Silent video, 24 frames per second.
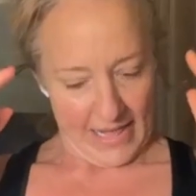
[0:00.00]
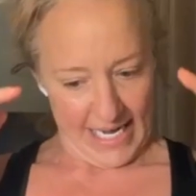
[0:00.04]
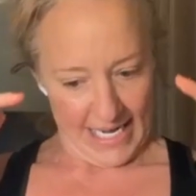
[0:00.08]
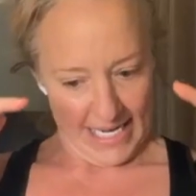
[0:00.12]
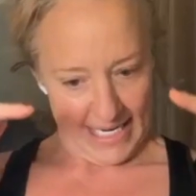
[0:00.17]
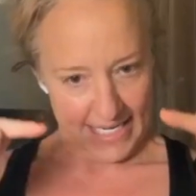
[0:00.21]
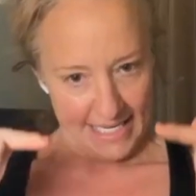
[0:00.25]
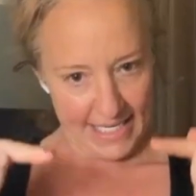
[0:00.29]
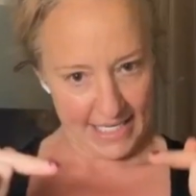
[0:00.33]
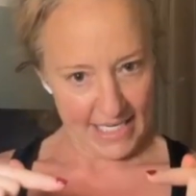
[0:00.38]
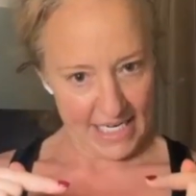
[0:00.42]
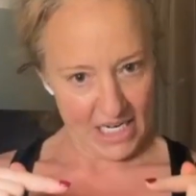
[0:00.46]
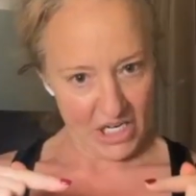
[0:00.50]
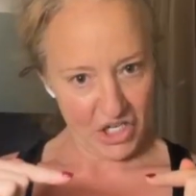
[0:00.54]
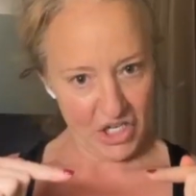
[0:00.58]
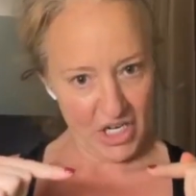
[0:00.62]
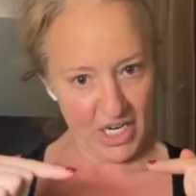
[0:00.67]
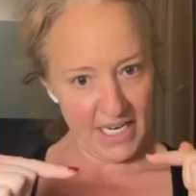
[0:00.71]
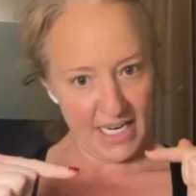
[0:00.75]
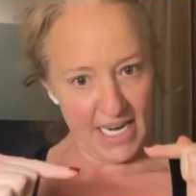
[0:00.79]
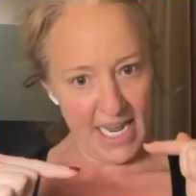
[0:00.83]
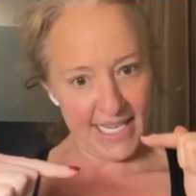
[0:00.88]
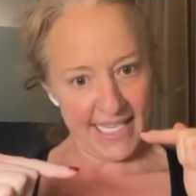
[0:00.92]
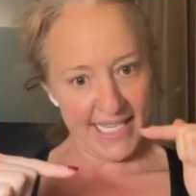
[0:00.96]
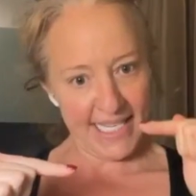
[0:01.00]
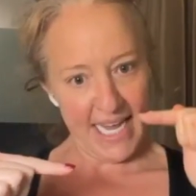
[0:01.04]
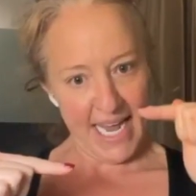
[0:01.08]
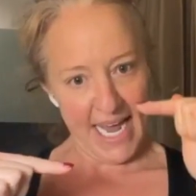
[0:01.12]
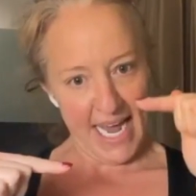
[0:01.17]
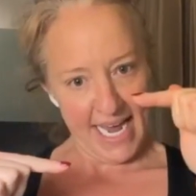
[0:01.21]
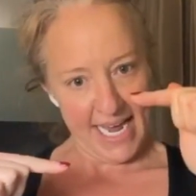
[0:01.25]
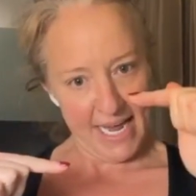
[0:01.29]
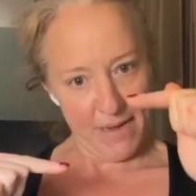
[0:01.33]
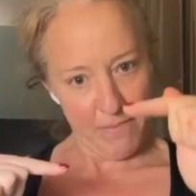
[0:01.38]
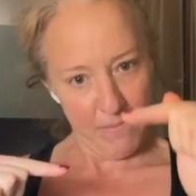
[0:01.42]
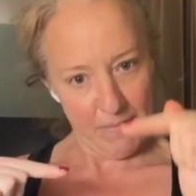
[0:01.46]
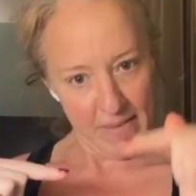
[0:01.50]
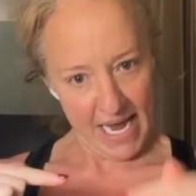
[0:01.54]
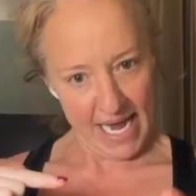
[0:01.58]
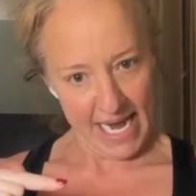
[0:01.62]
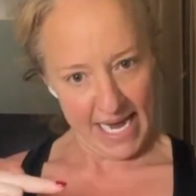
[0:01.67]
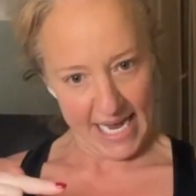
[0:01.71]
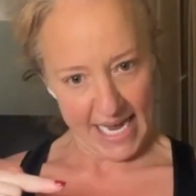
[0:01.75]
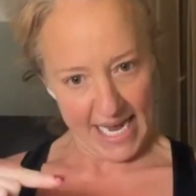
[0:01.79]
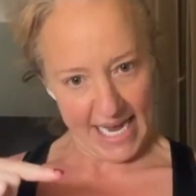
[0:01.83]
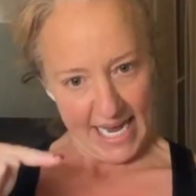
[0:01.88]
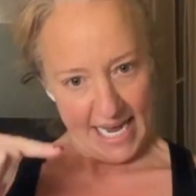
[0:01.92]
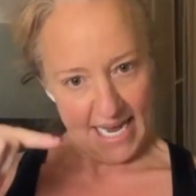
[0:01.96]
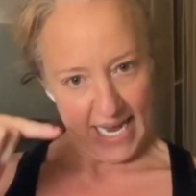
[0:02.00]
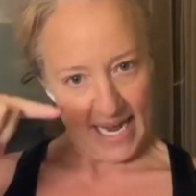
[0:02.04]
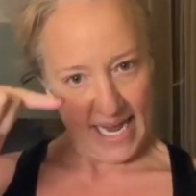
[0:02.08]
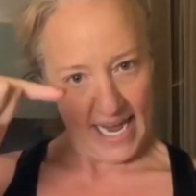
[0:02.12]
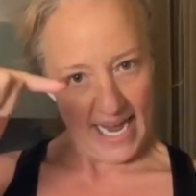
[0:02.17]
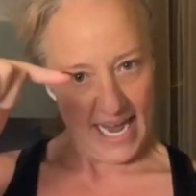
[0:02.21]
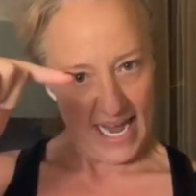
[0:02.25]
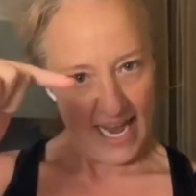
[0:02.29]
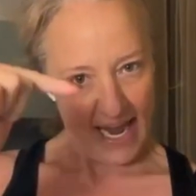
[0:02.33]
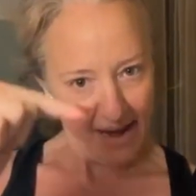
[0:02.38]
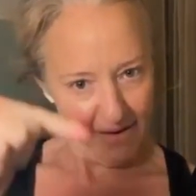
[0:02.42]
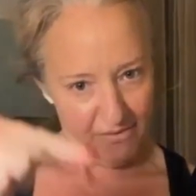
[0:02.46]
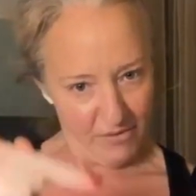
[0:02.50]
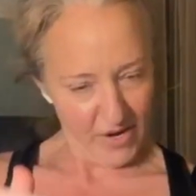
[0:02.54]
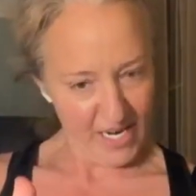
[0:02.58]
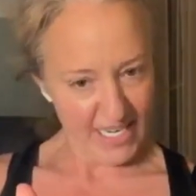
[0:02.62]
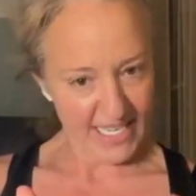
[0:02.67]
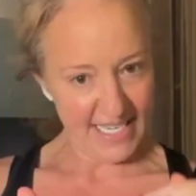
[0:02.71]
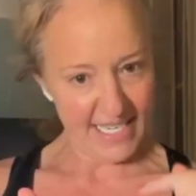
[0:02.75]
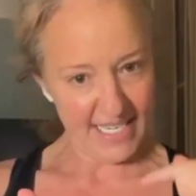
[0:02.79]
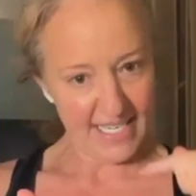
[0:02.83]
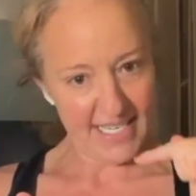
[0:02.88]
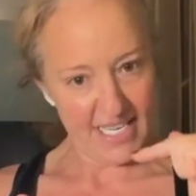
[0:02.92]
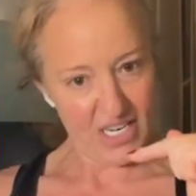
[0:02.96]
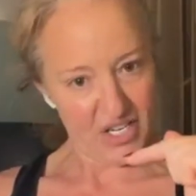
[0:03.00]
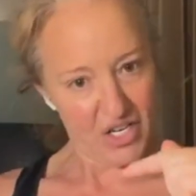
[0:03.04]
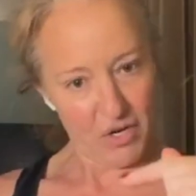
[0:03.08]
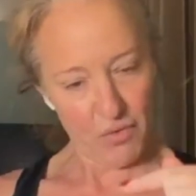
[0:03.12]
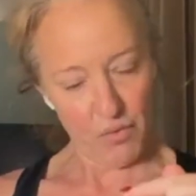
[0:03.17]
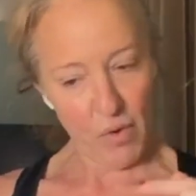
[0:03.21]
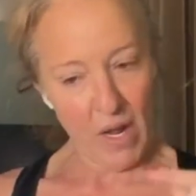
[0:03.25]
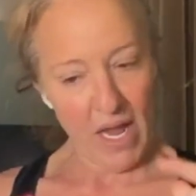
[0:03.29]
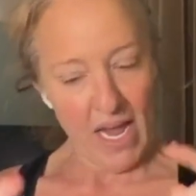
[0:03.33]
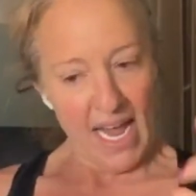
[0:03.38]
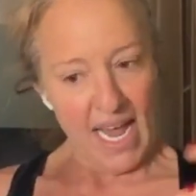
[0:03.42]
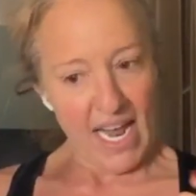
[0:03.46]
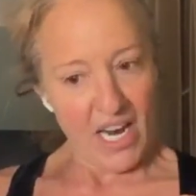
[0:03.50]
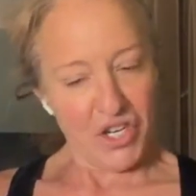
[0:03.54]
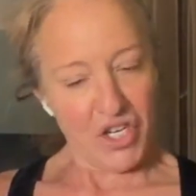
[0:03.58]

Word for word: The decisions I am making, every decision.